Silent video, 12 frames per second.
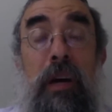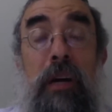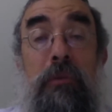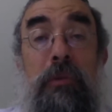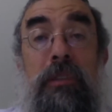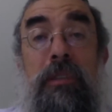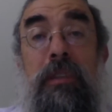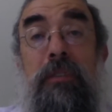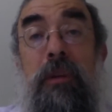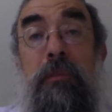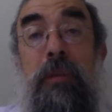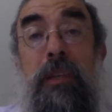So how is
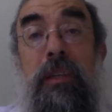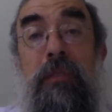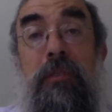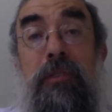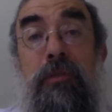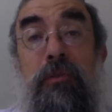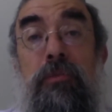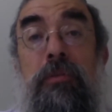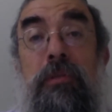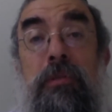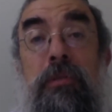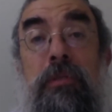it that Rabbi Akiva's
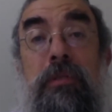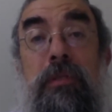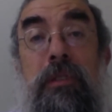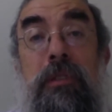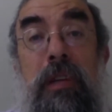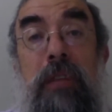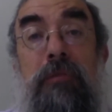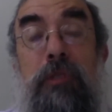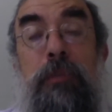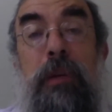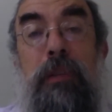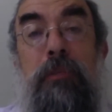students did
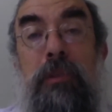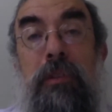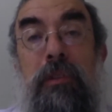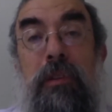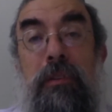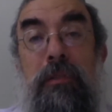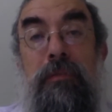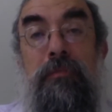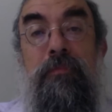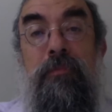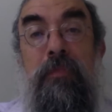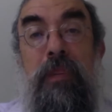not respect one another?
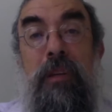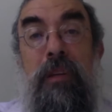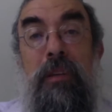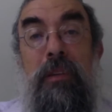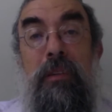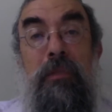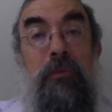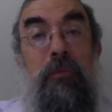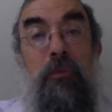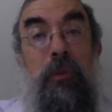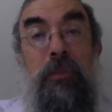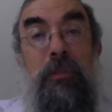
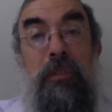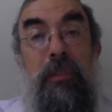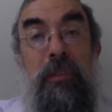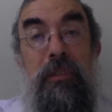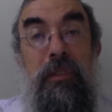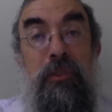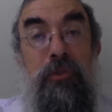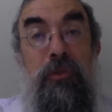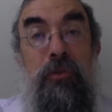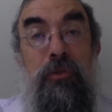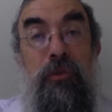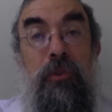Wasn't it their
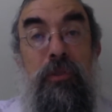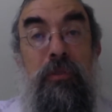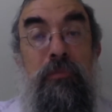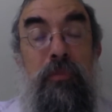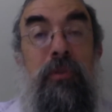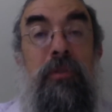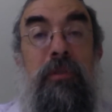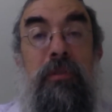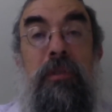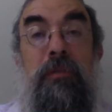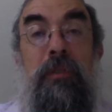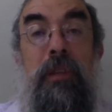teacher who taught the
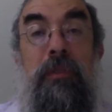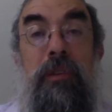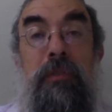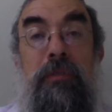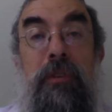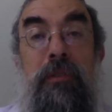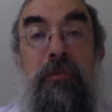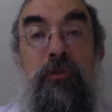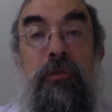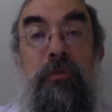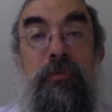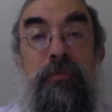importance of loving a
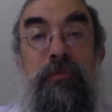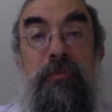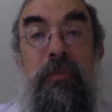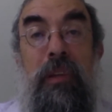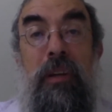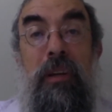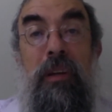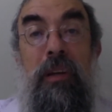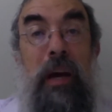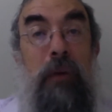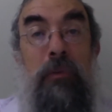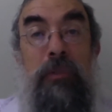fellow Jew?
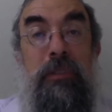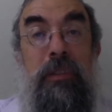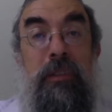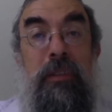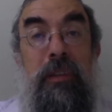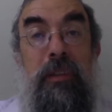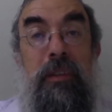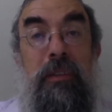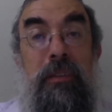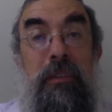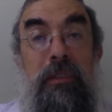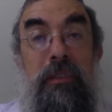How is it that
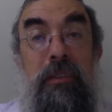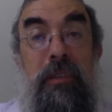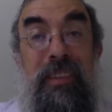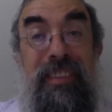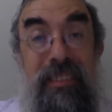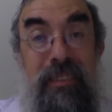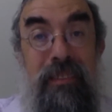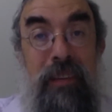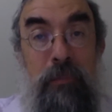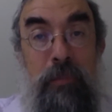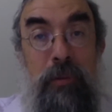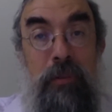they, his
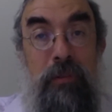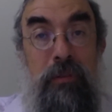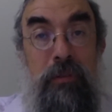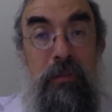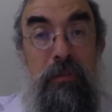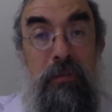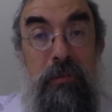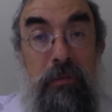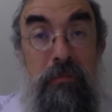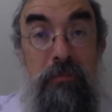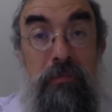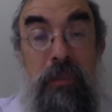disciples,
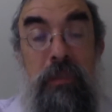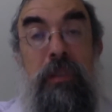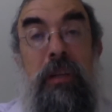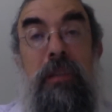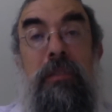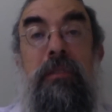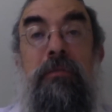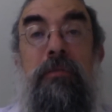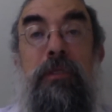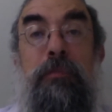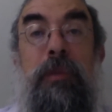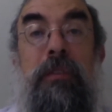did
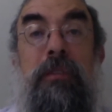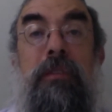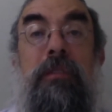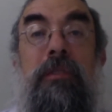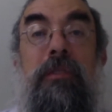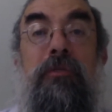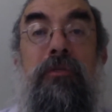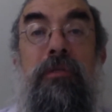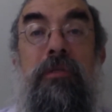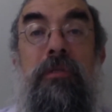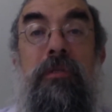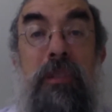not respect their
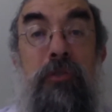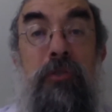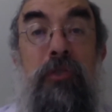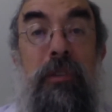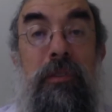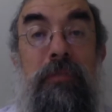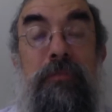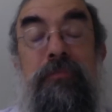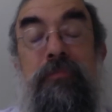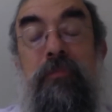teacher's teaching?